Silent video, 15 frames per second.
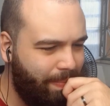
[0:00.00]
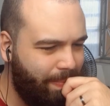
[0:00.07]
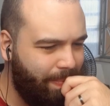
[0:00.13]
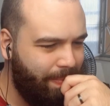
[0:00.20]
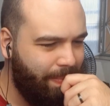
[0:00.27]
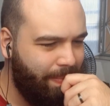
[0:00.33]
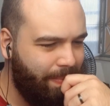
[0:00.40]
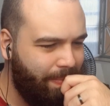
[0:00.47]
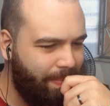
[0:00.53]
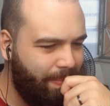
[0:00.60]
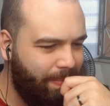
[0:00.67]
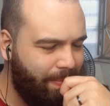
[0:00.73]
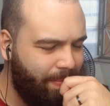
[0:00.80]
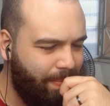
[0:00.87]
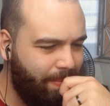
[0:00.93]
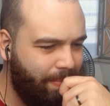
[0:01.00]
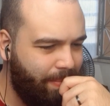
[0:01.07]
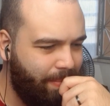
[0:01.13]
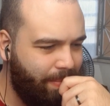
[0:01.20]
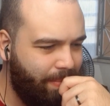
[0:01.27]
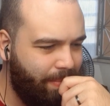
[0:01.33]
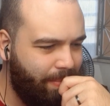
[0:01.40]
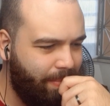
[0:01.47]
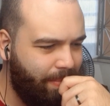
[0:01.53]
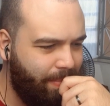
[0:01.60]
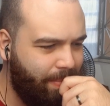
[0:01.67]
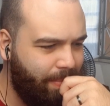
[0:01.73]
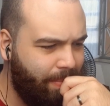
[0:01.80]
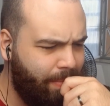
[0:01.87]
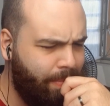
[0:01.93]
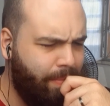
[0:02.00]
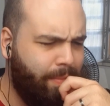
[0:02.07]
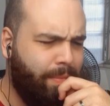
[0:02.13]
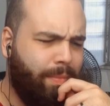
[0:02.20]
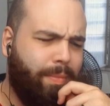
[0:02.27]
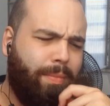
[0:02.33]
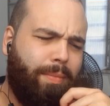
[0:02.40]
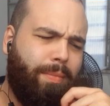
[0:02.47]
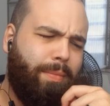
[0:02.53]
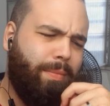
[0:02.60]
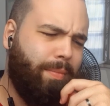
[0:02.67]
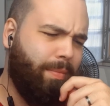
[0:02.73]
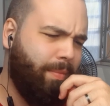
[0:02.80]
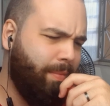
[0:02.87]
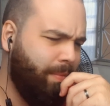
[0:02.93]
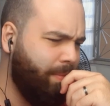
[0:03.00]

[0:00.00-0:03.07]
[no speech]